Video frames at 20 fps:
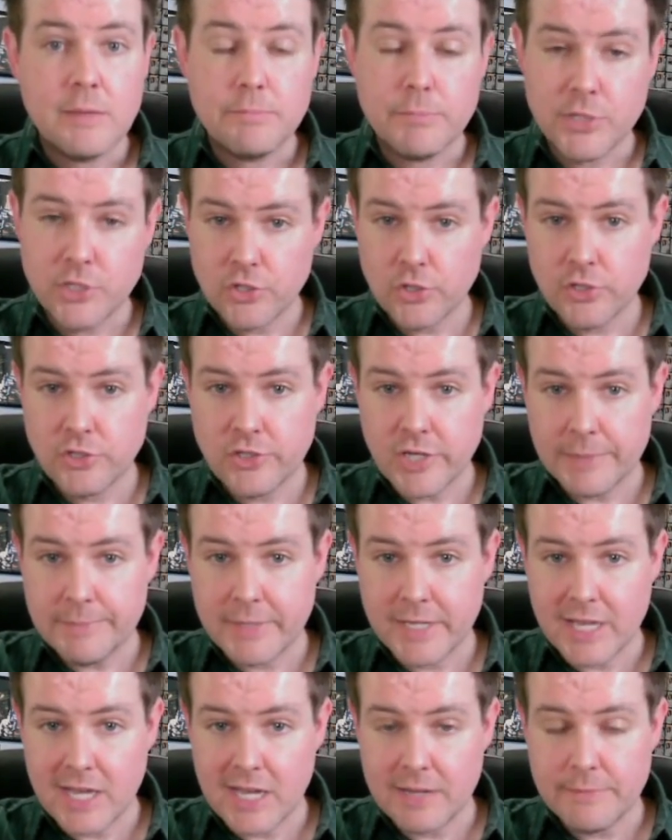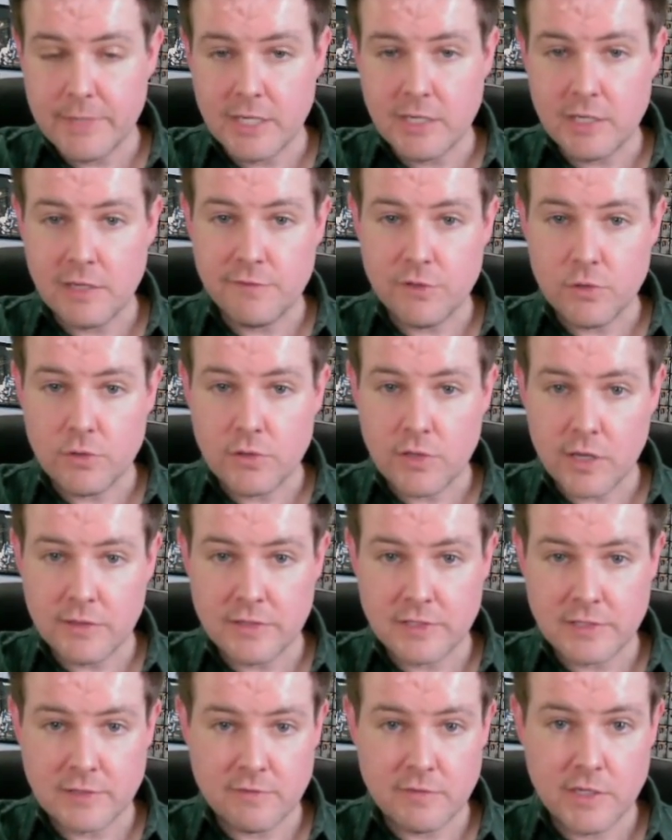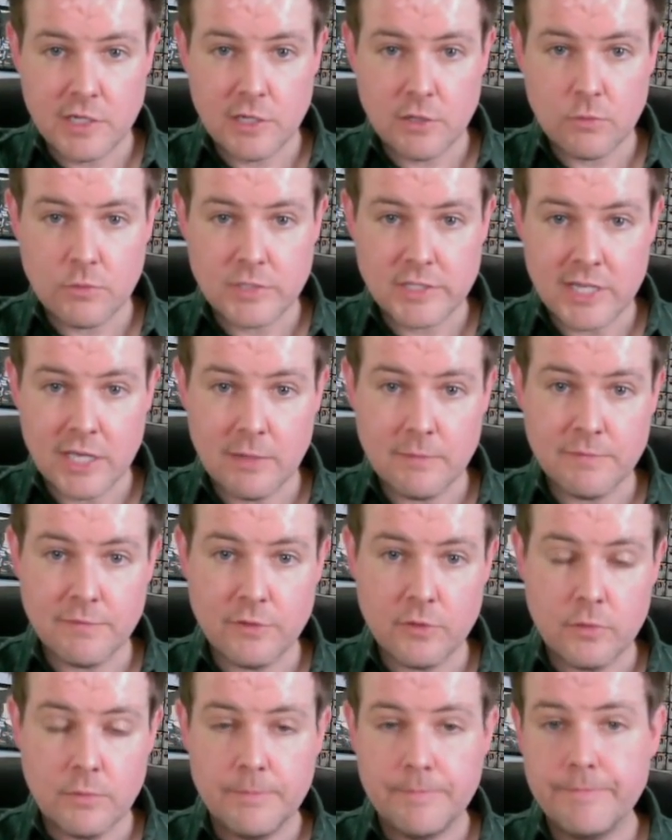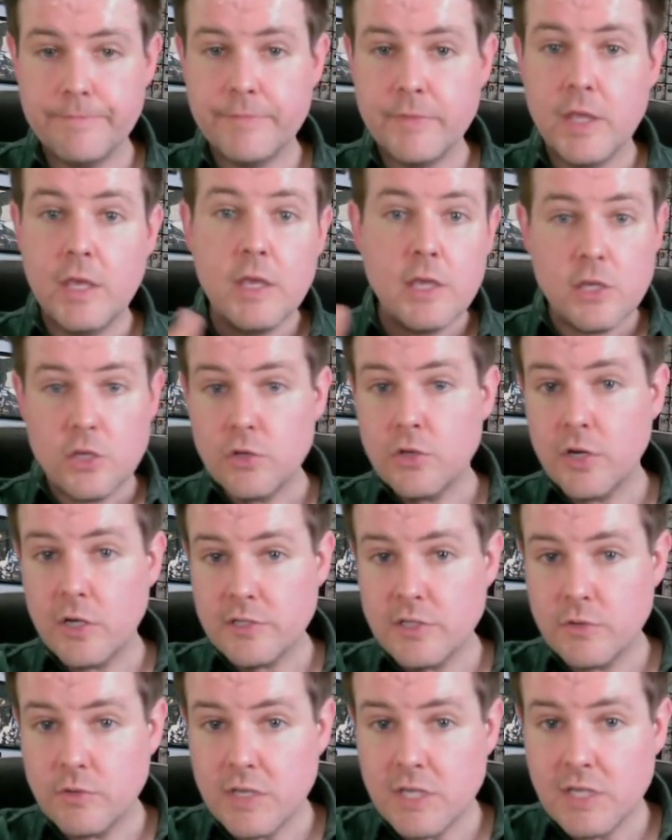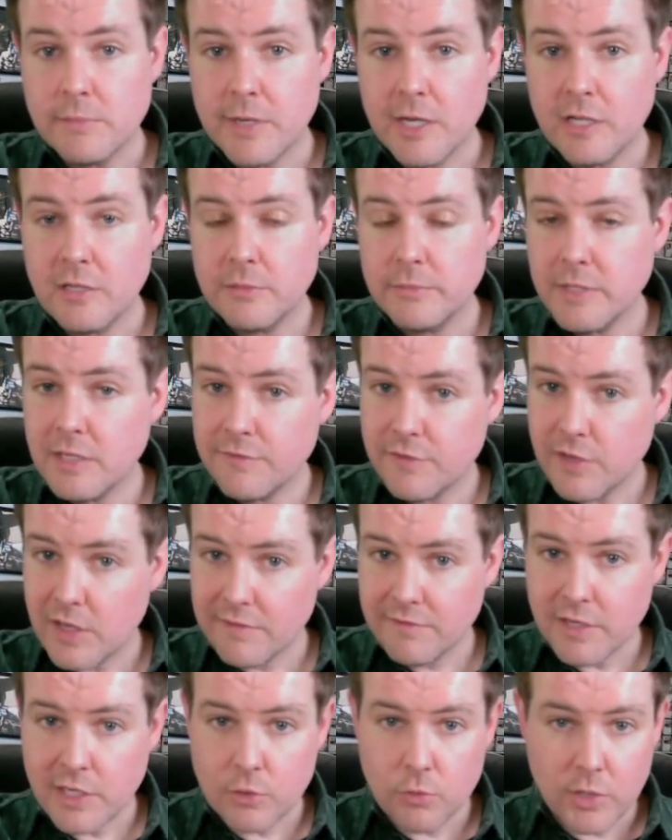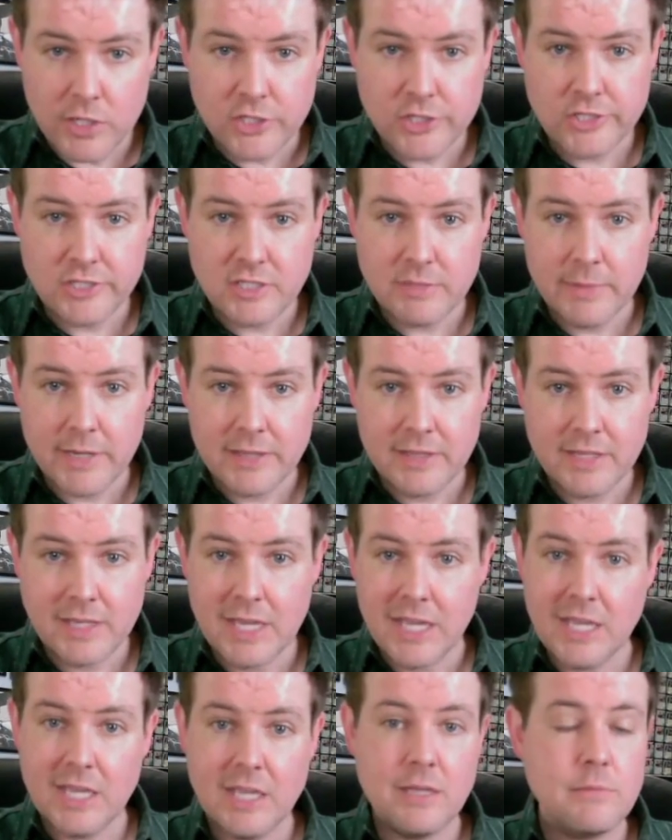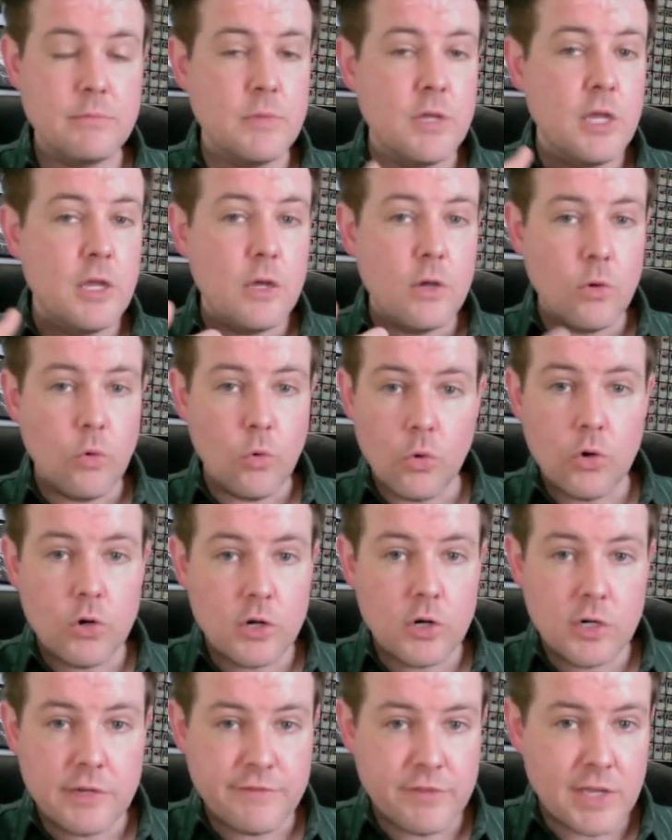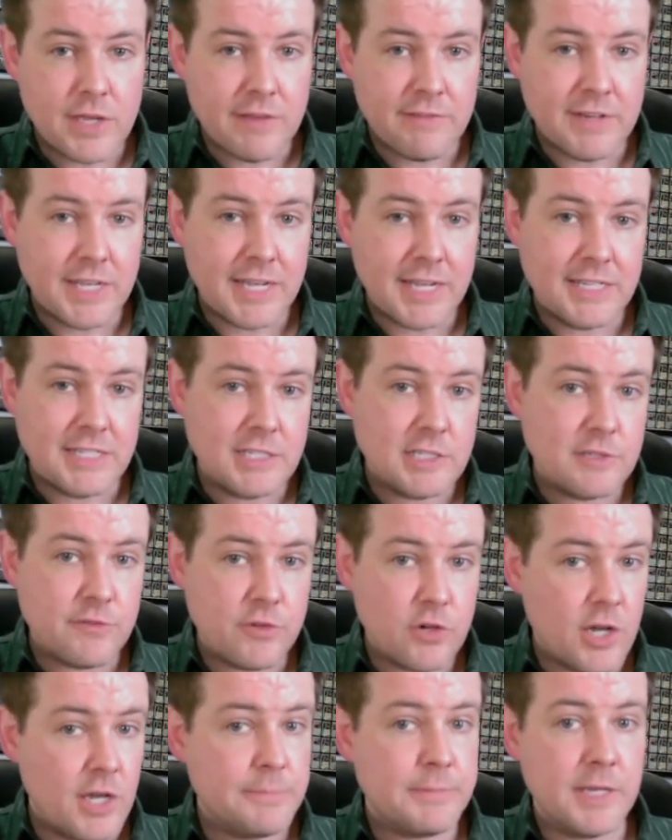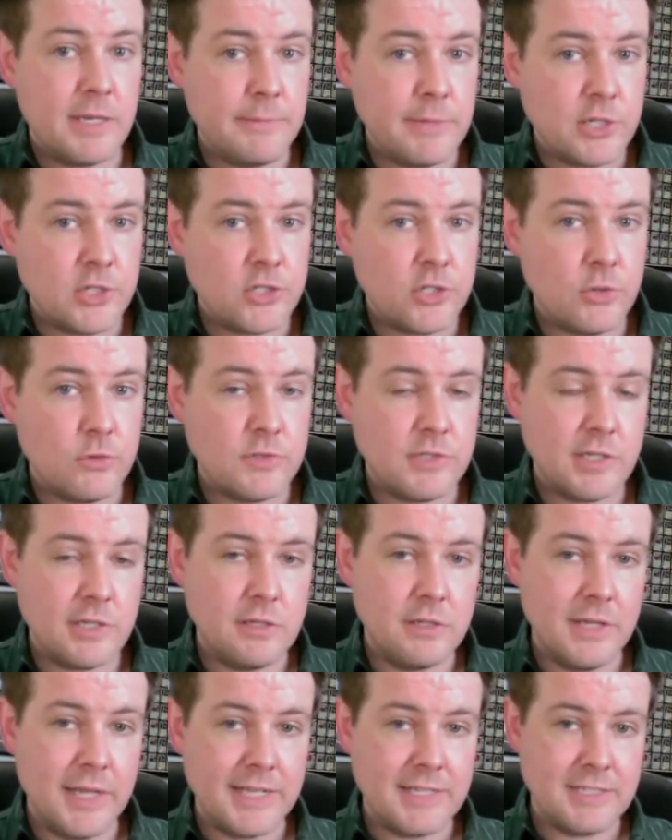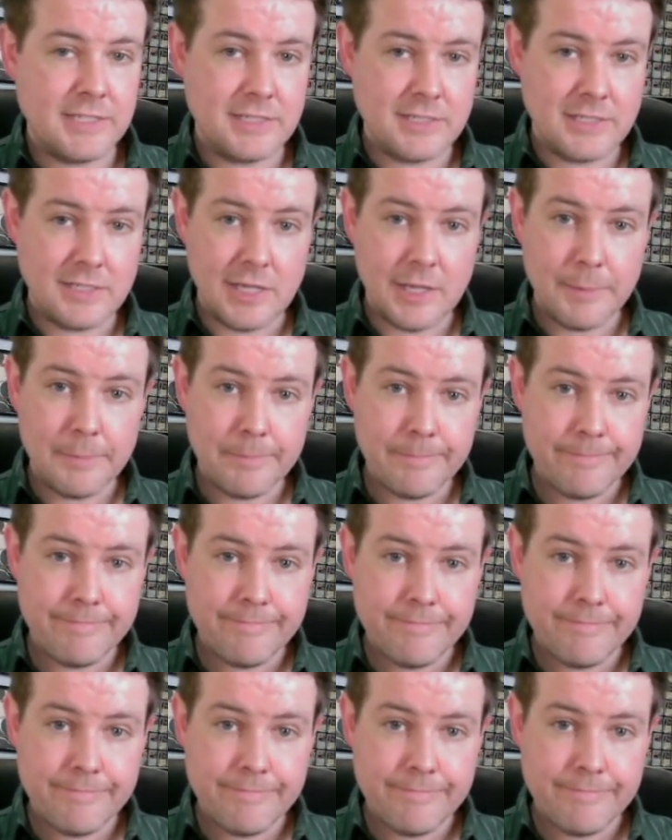Be sure to drop a comment if you thought this video was helpful. You can also email me if you have any questions about the game, or if you have any ideas for upcoming shows that you'd like to see.